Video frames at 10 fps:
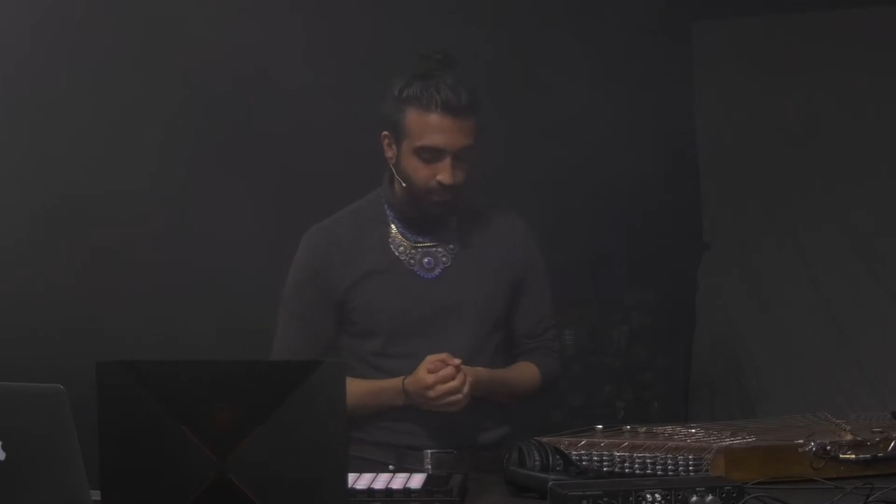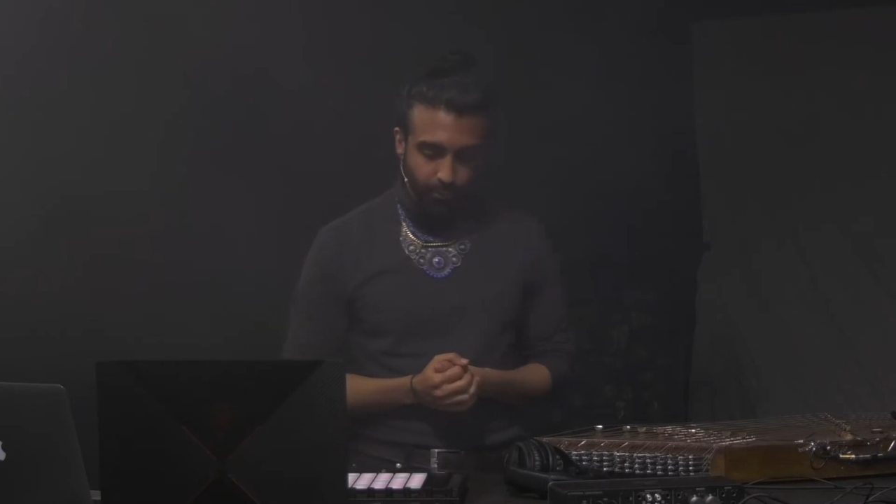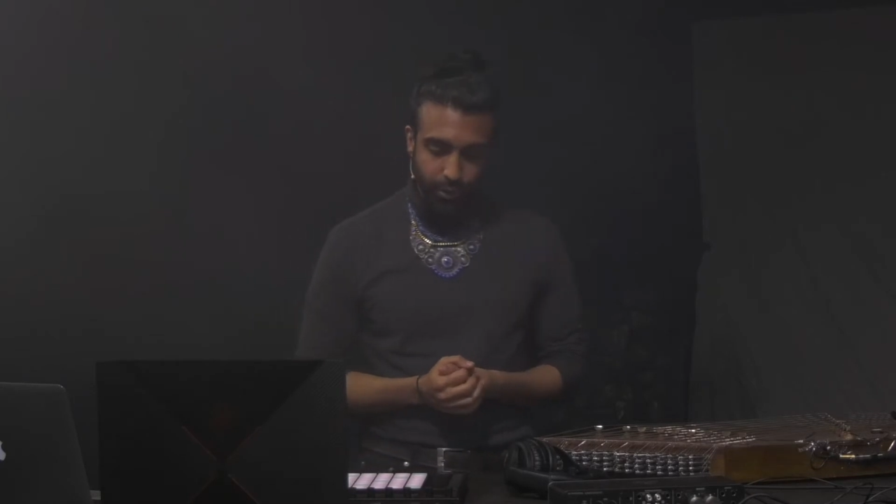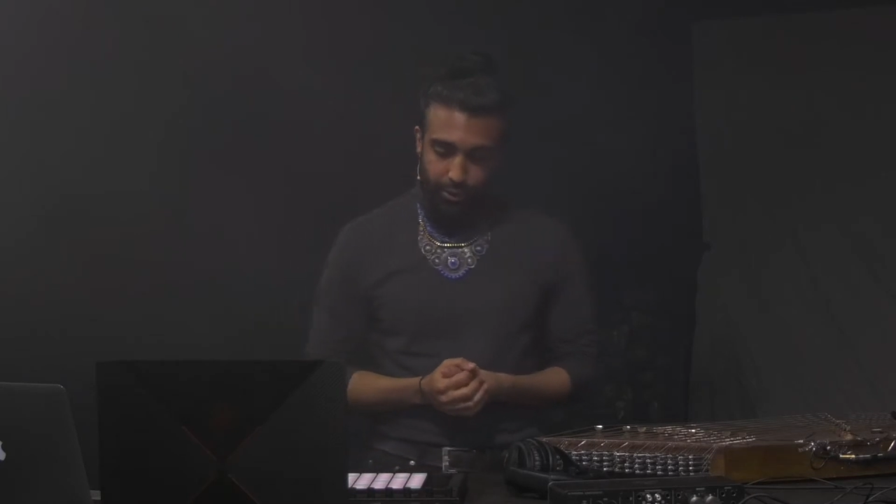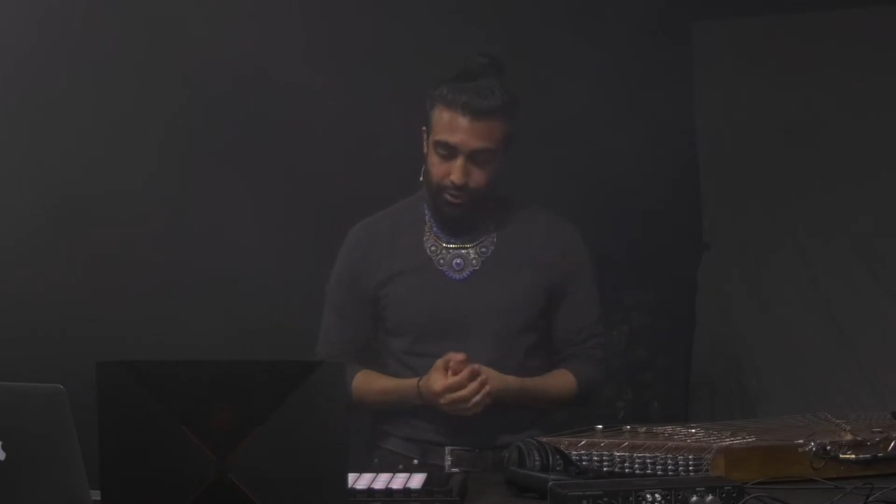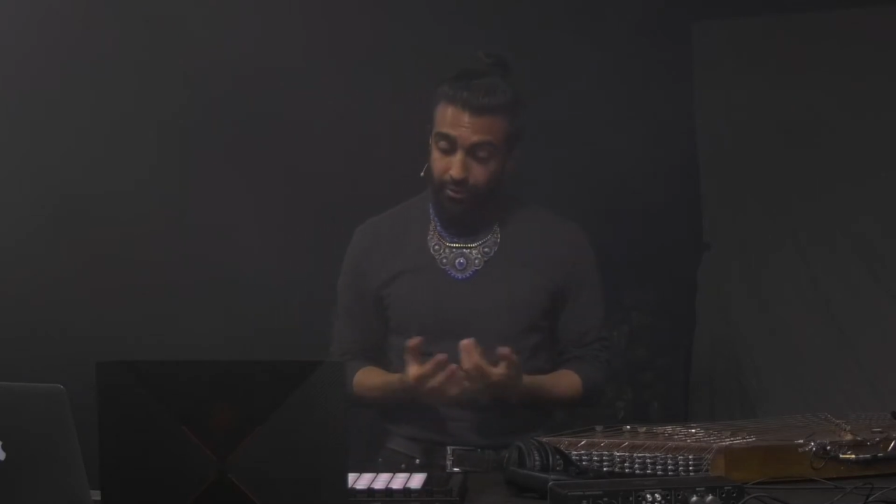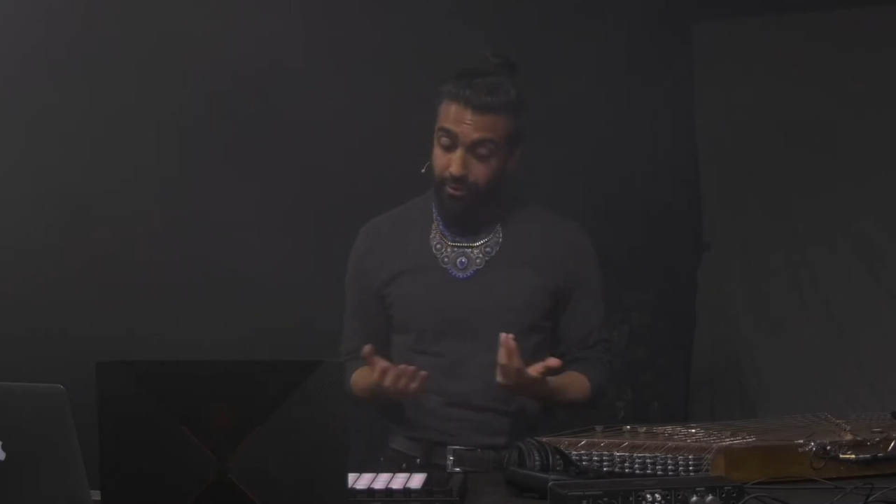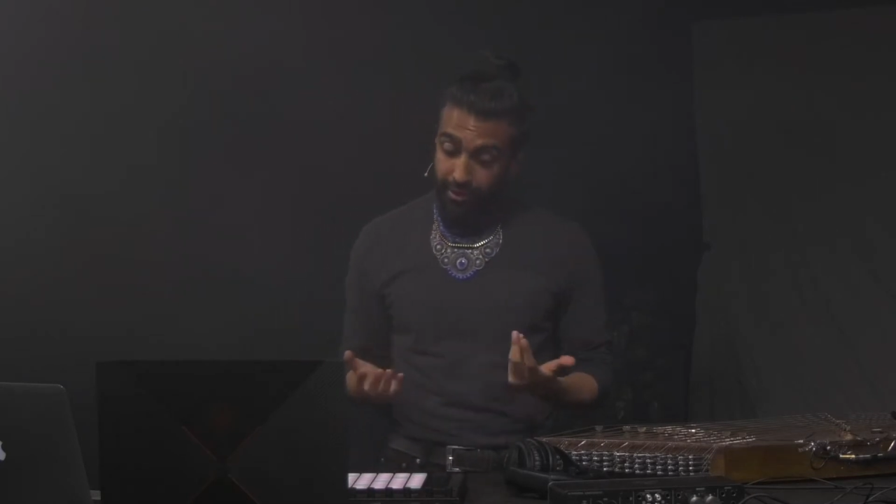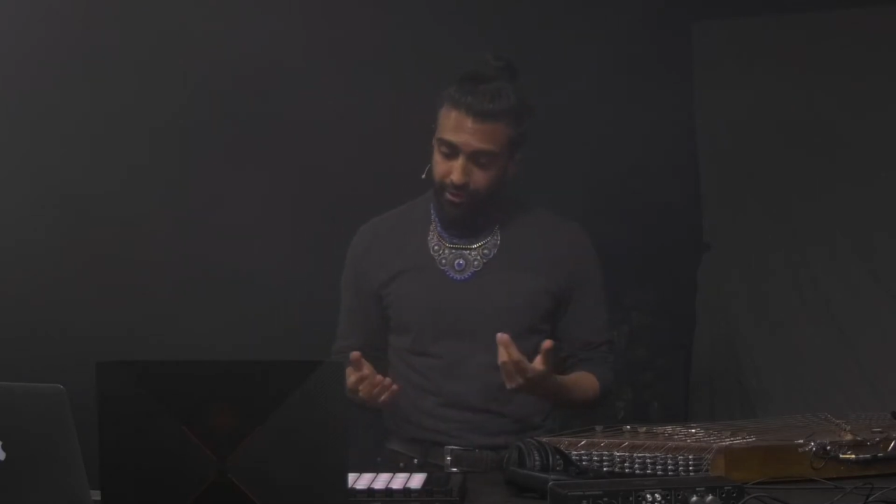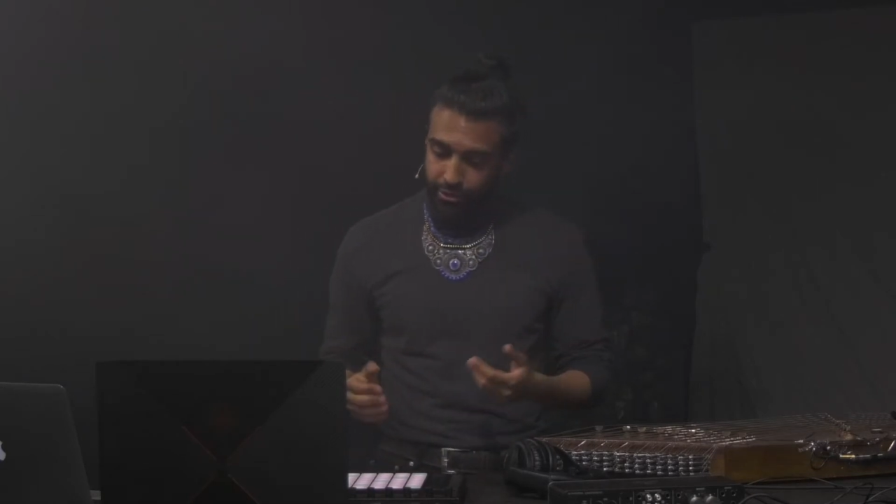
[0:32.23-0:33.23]
which are
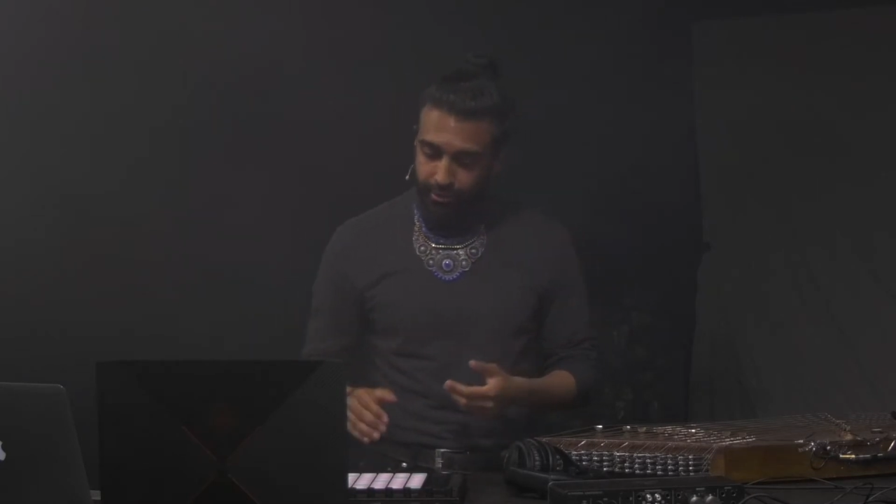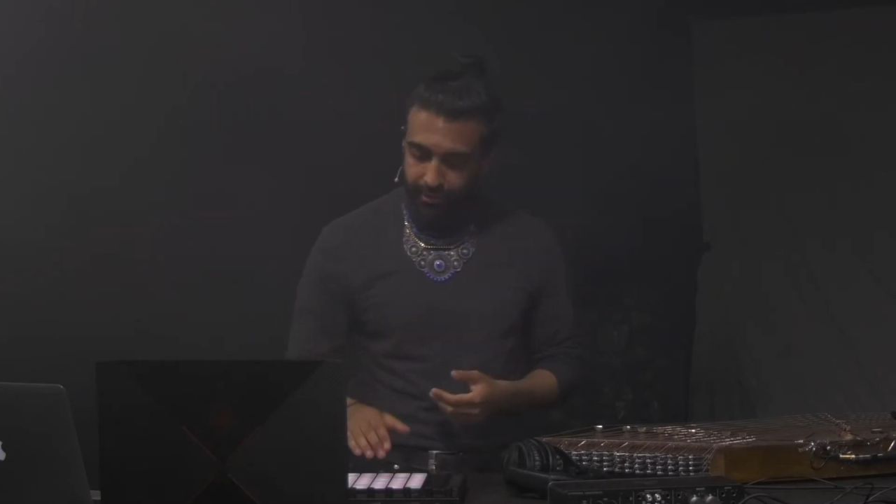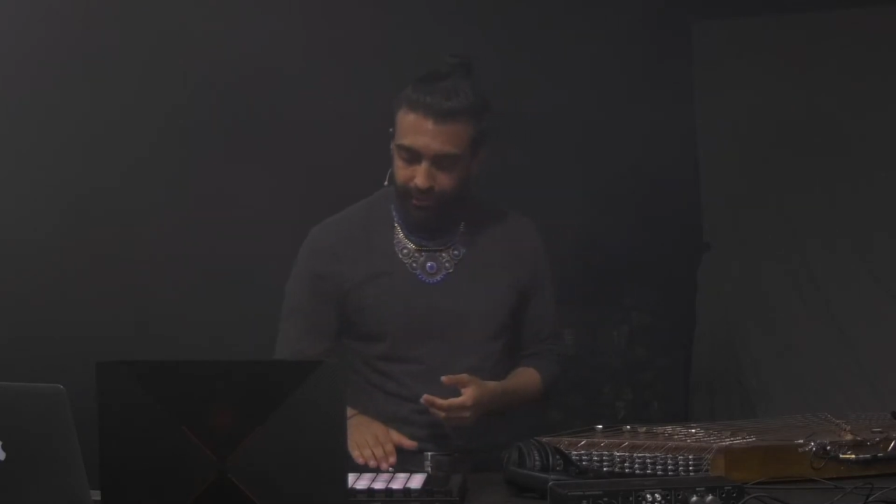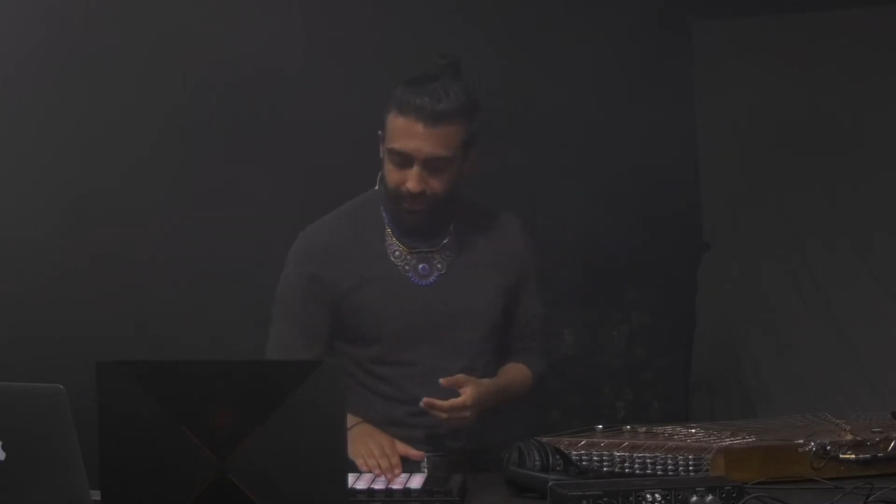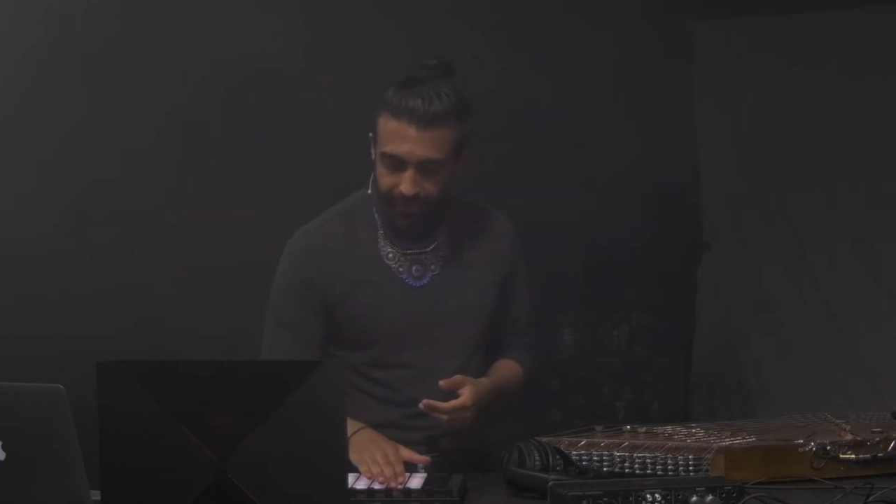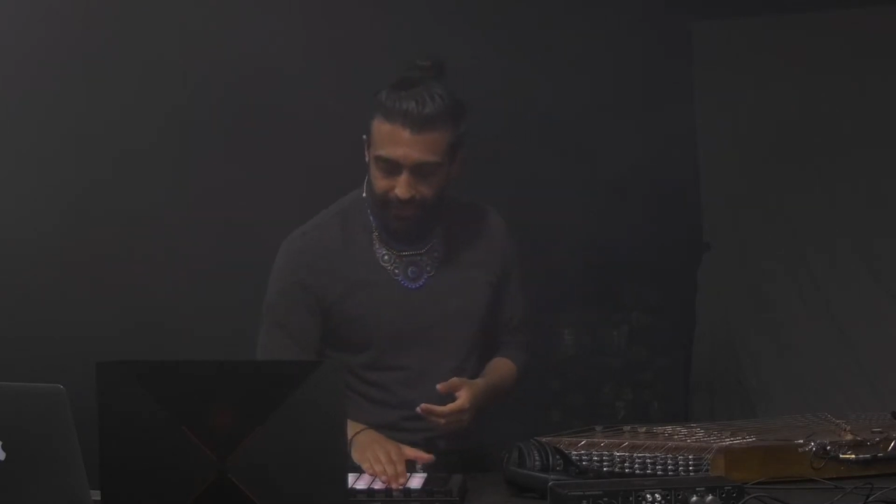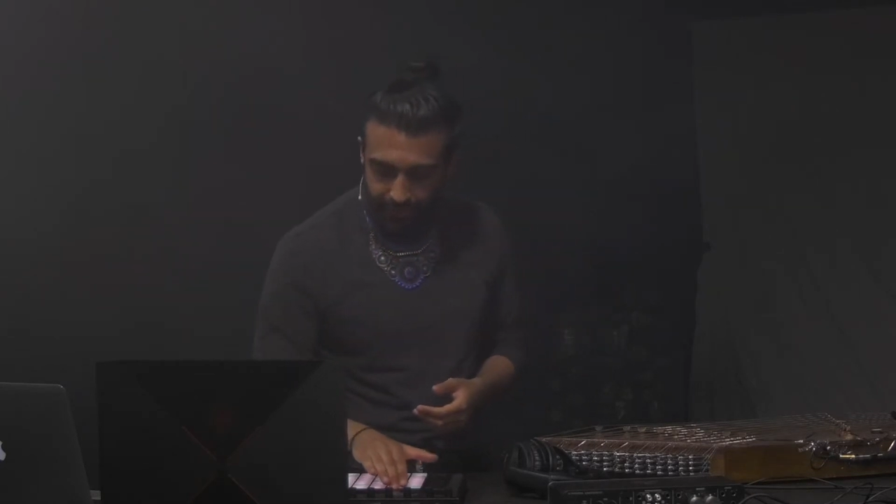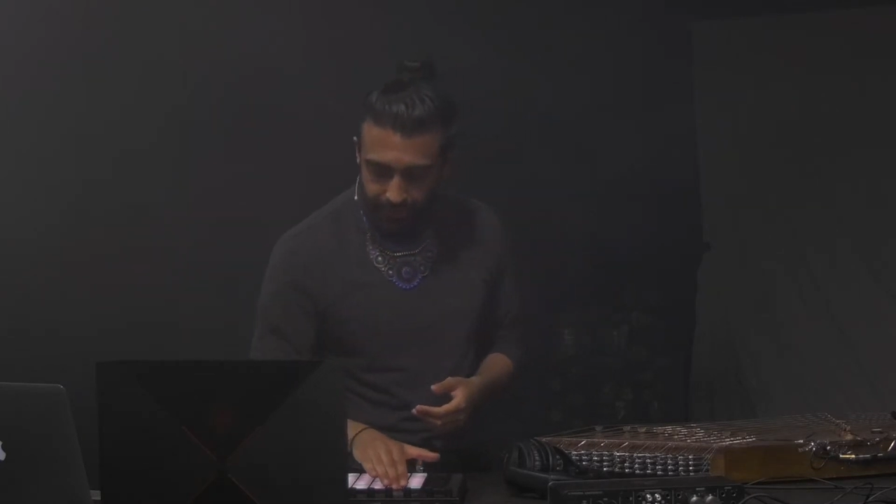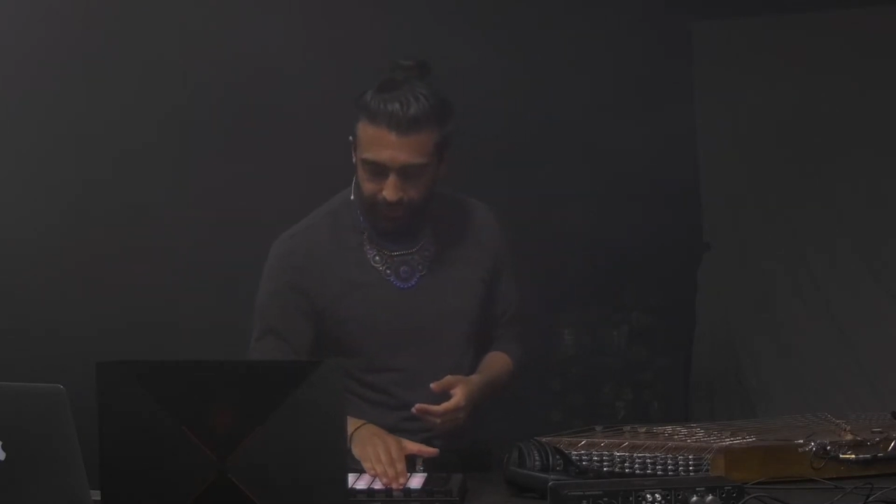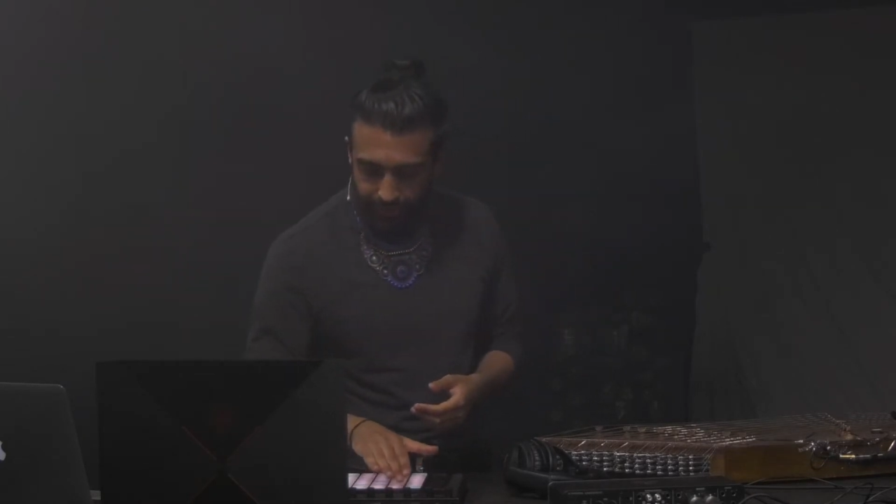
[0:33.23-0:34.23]
interesting, I guess.